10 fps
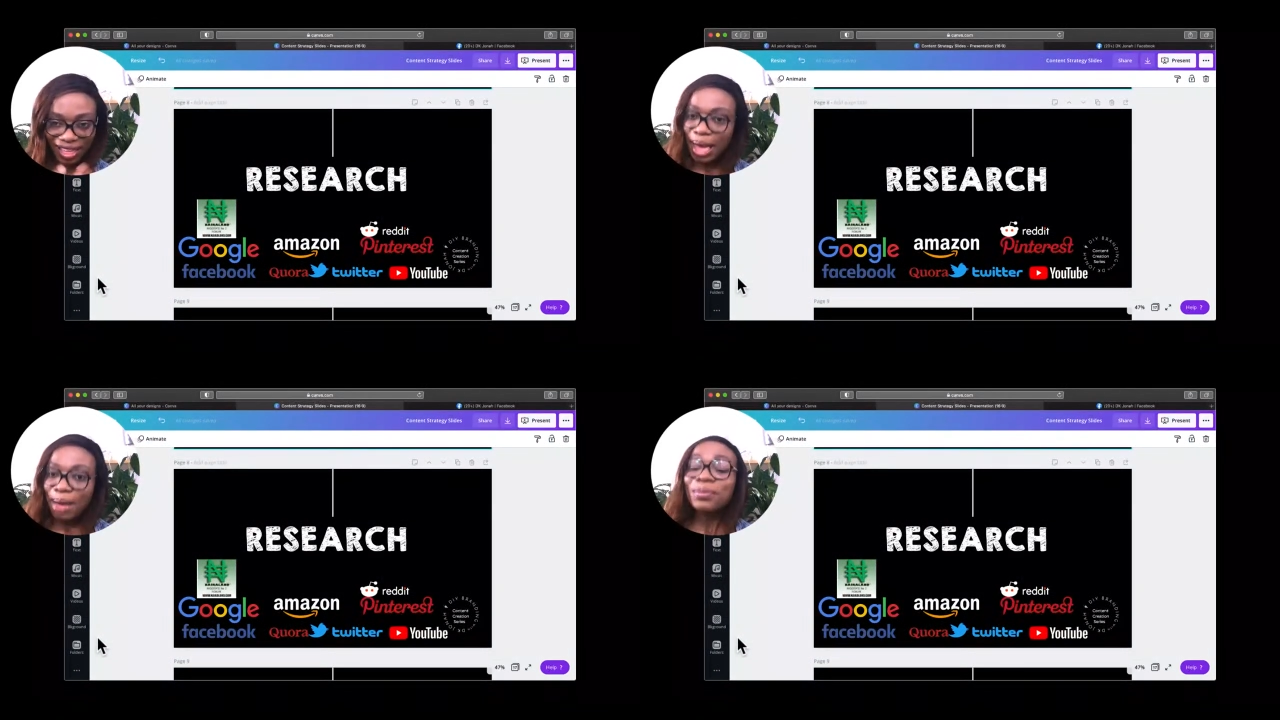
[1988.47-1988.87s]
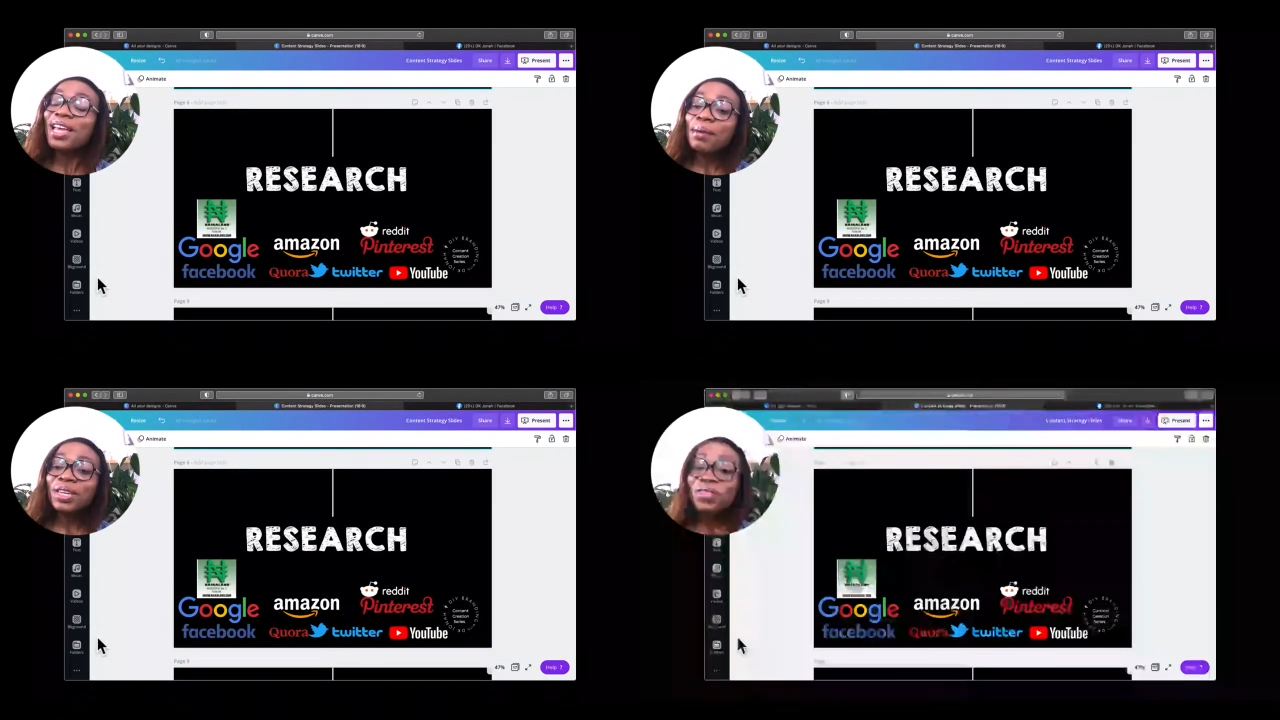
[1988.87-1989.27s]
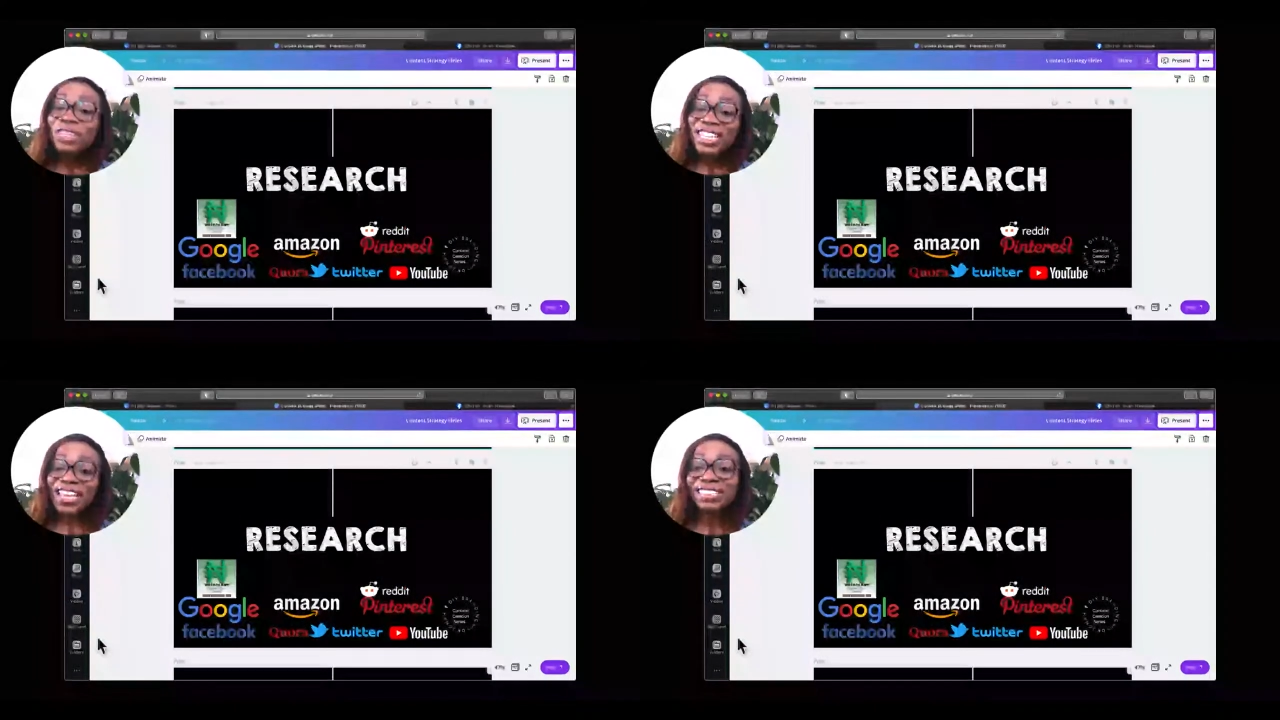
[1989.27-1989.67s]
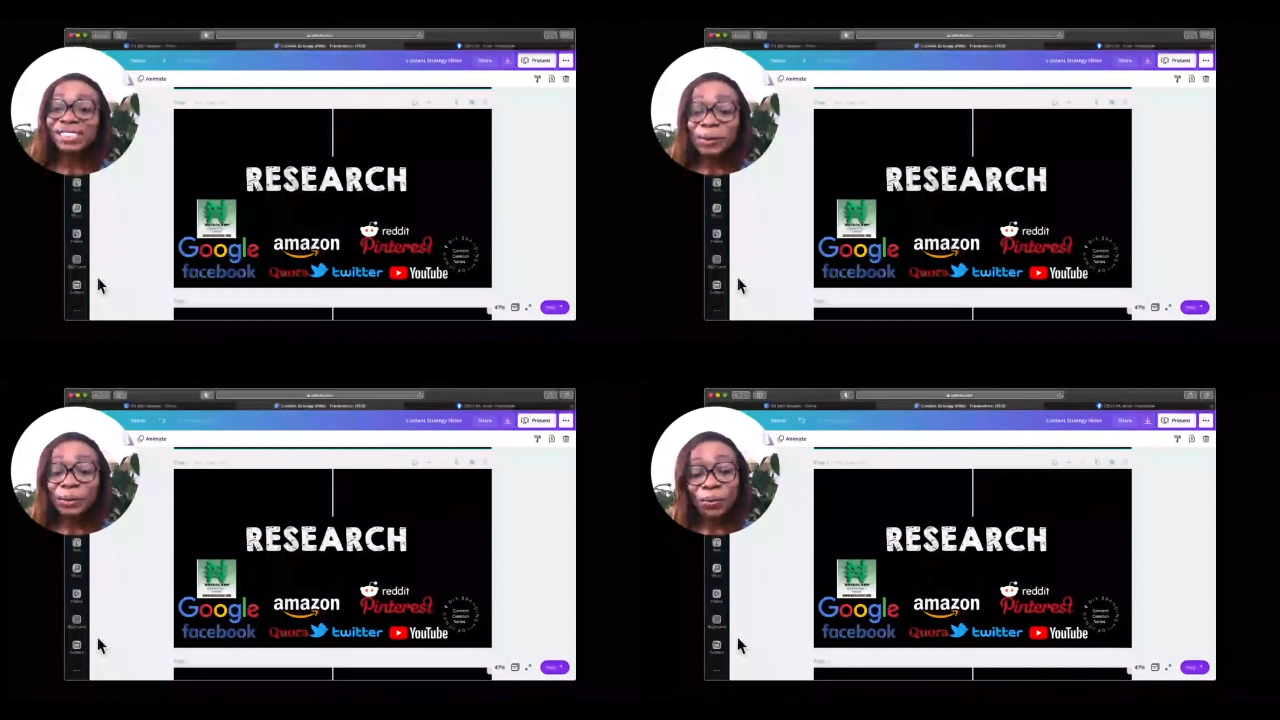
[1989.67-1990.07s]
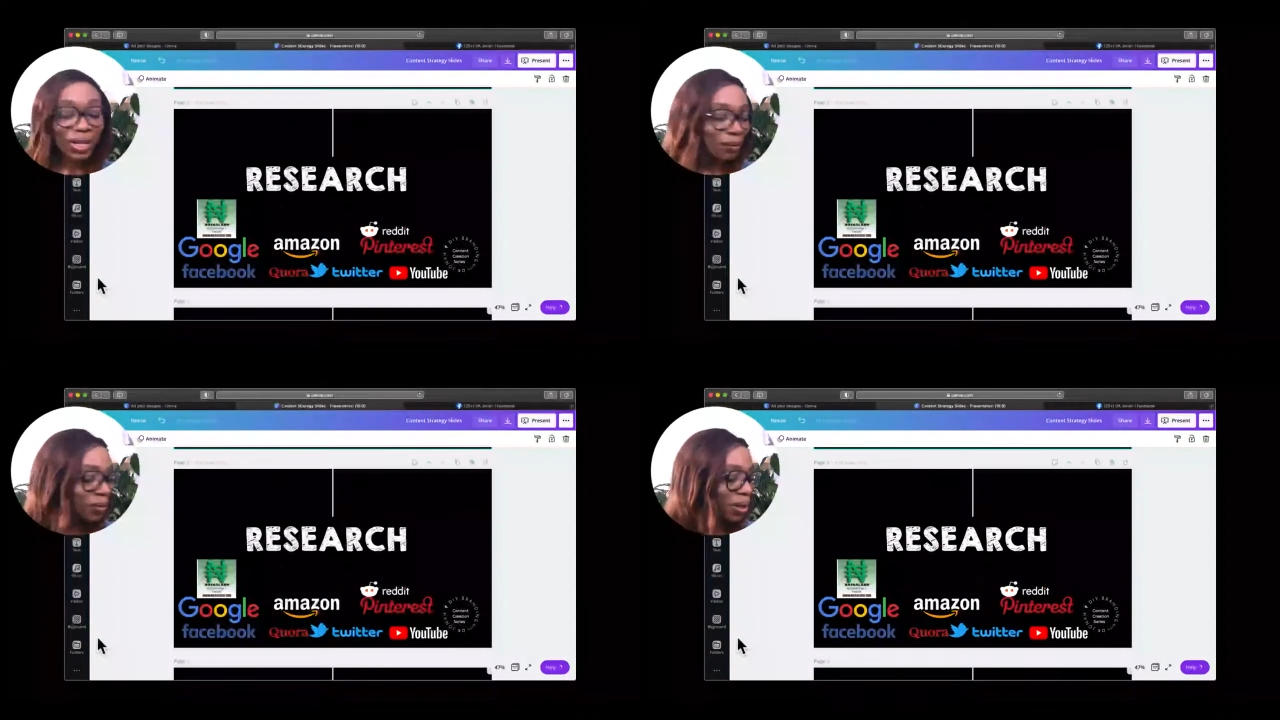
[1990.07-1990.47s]
I'm giving the answer
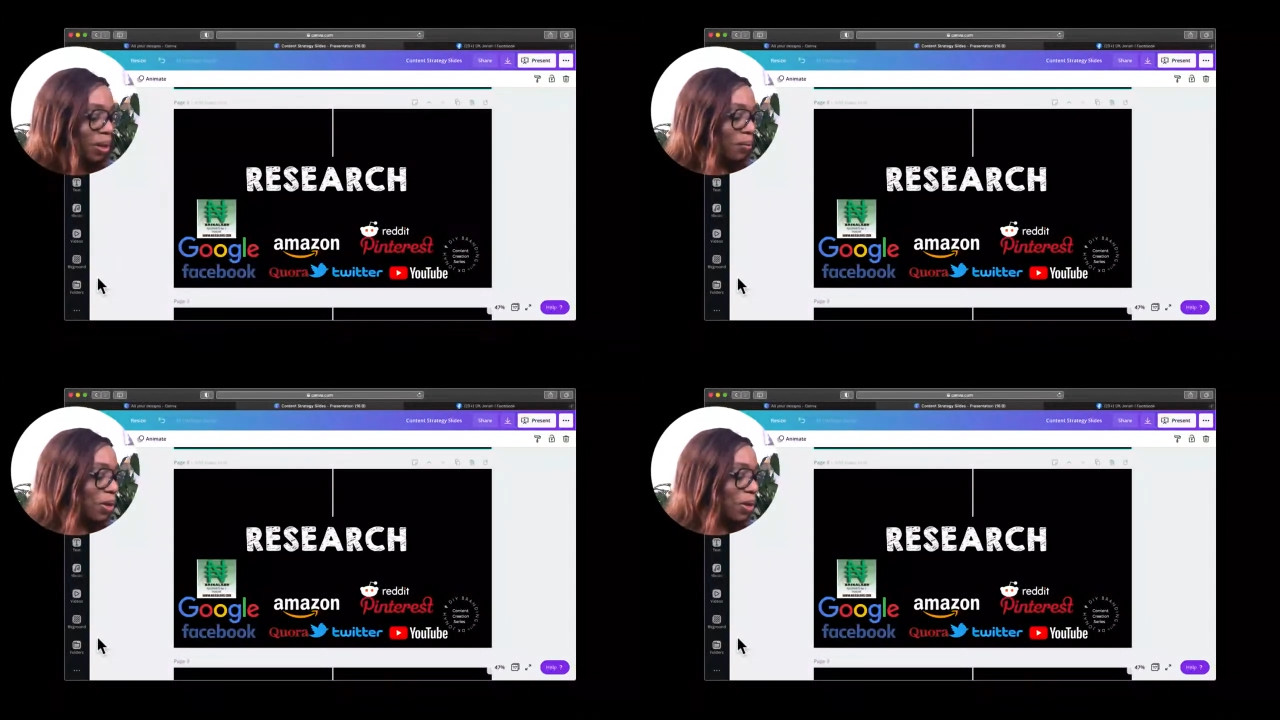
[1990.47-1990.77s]
away, but